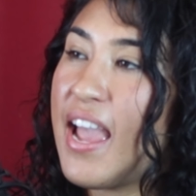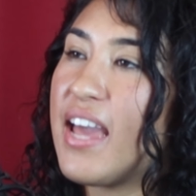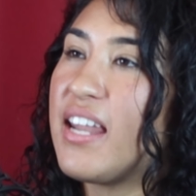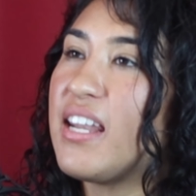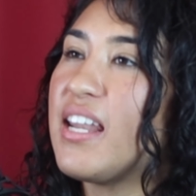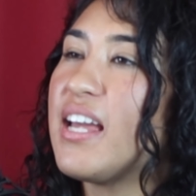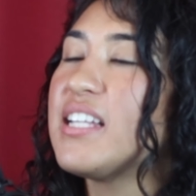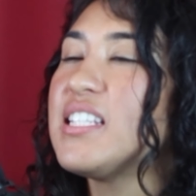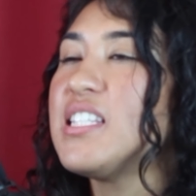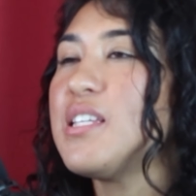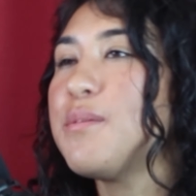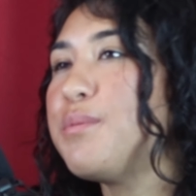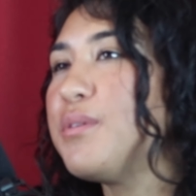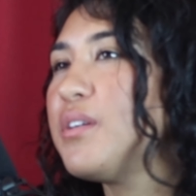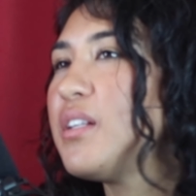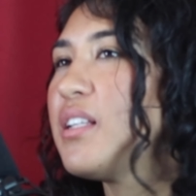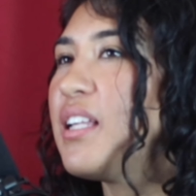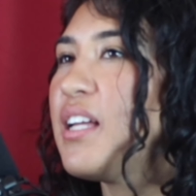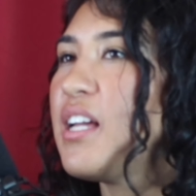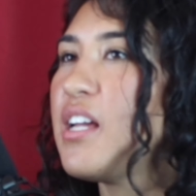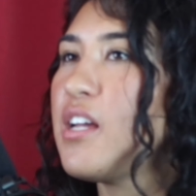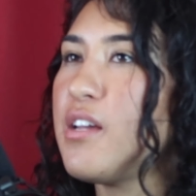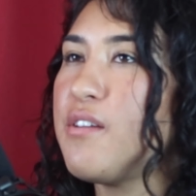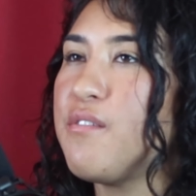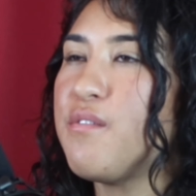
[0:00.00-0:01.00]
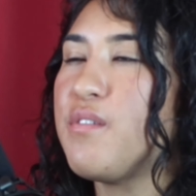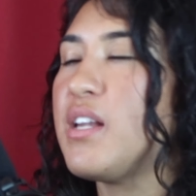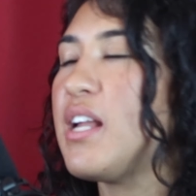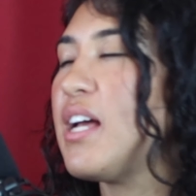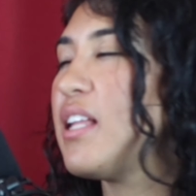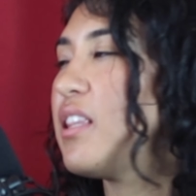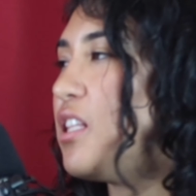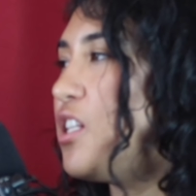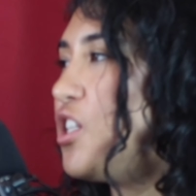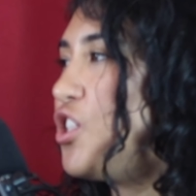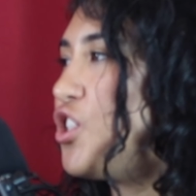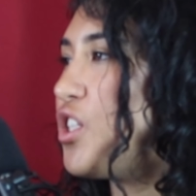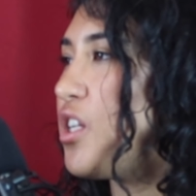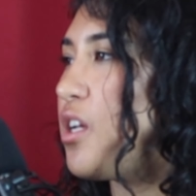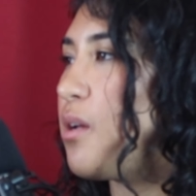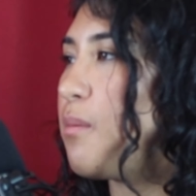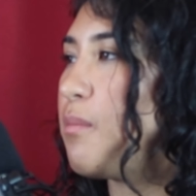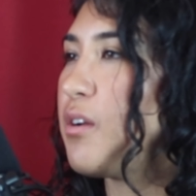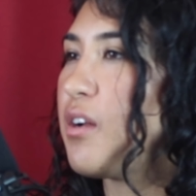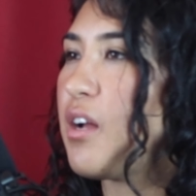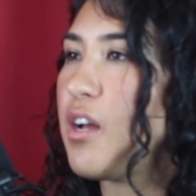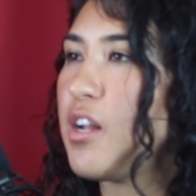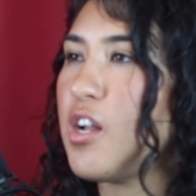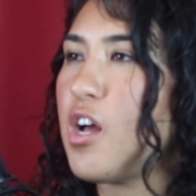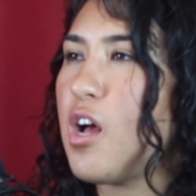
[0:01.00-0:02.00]
And like typically even at the gym and
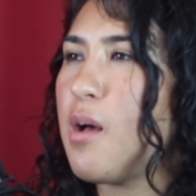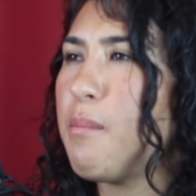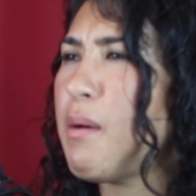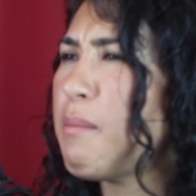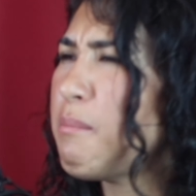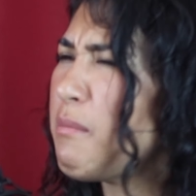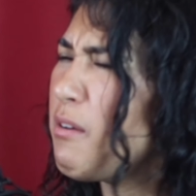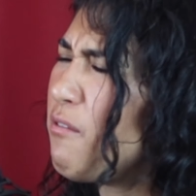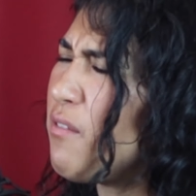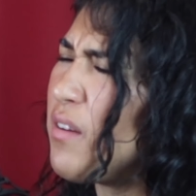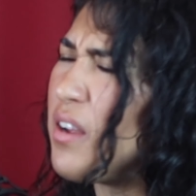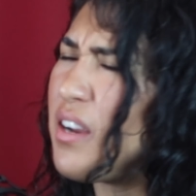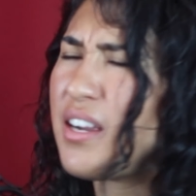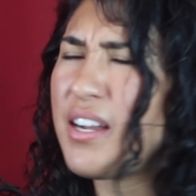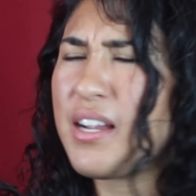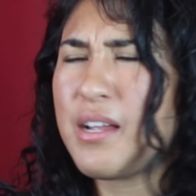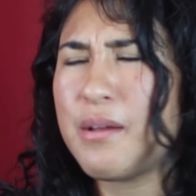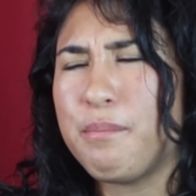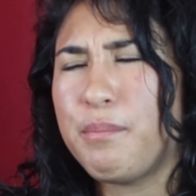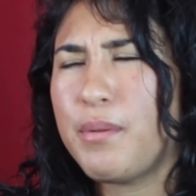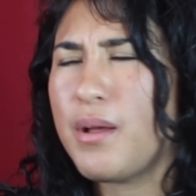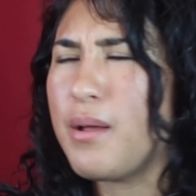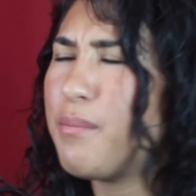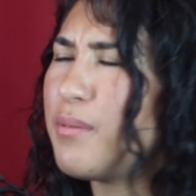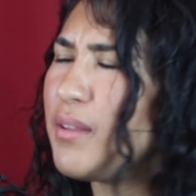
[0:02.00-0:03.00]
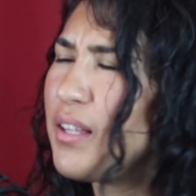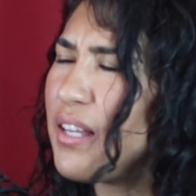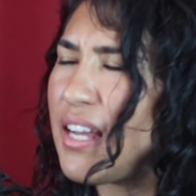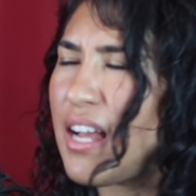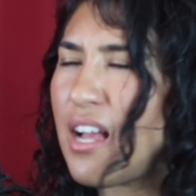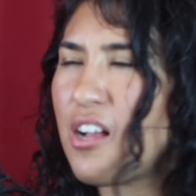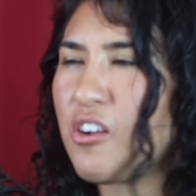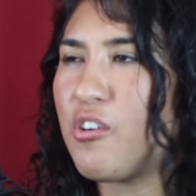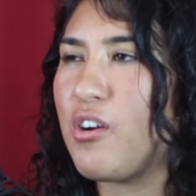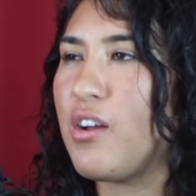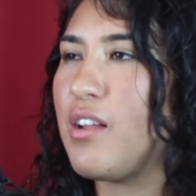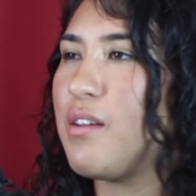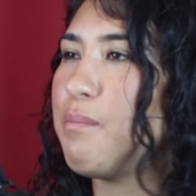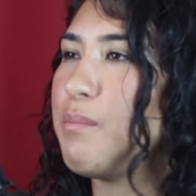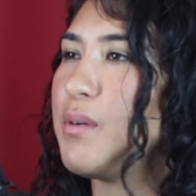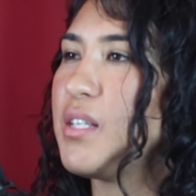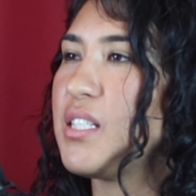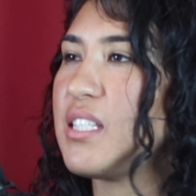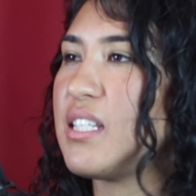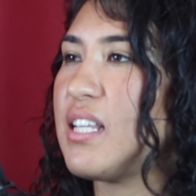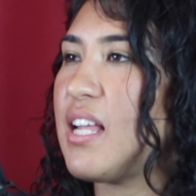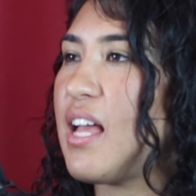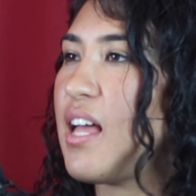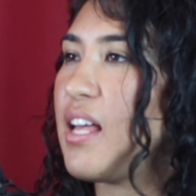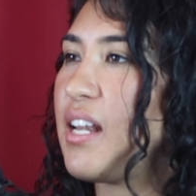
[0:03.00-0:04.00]
around home, I'm a very bubbly, outgoing
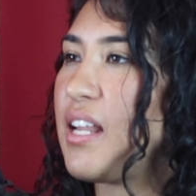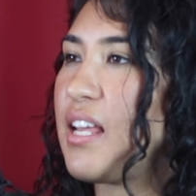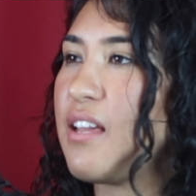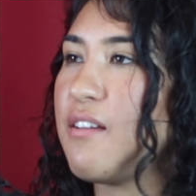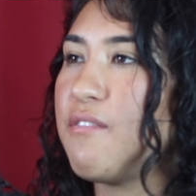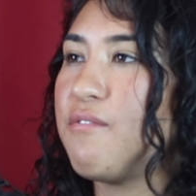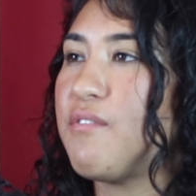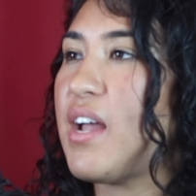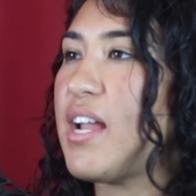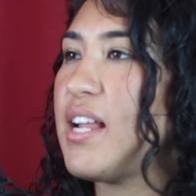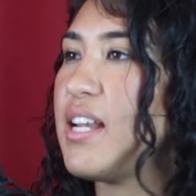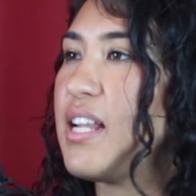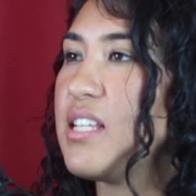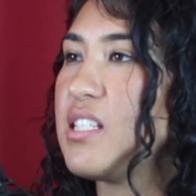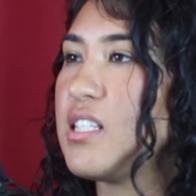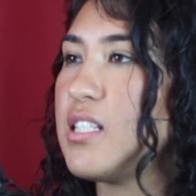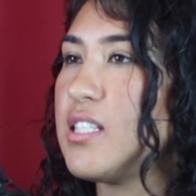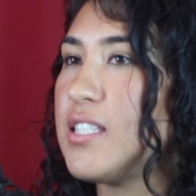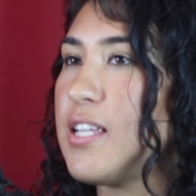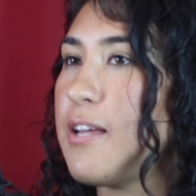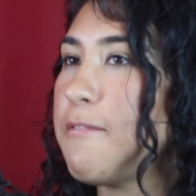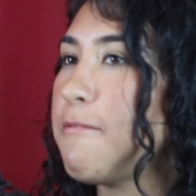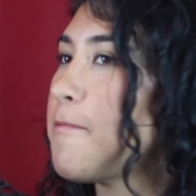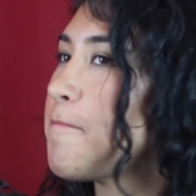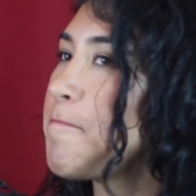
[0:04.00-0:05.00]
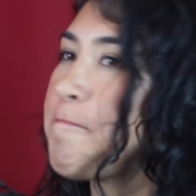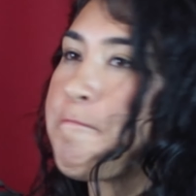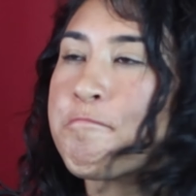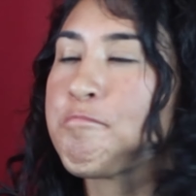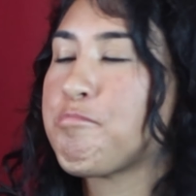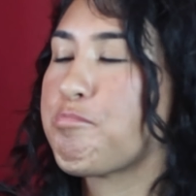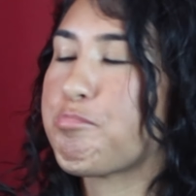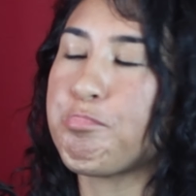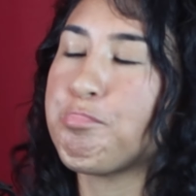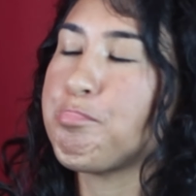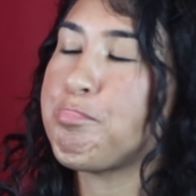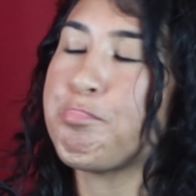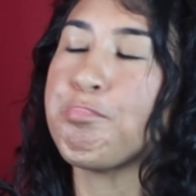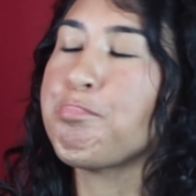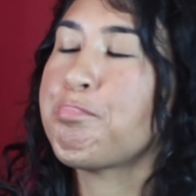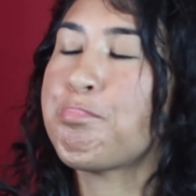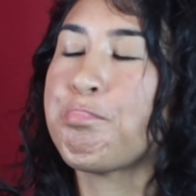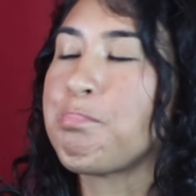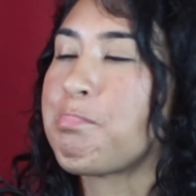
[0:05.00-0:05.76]
personality. Fight days and stuff, I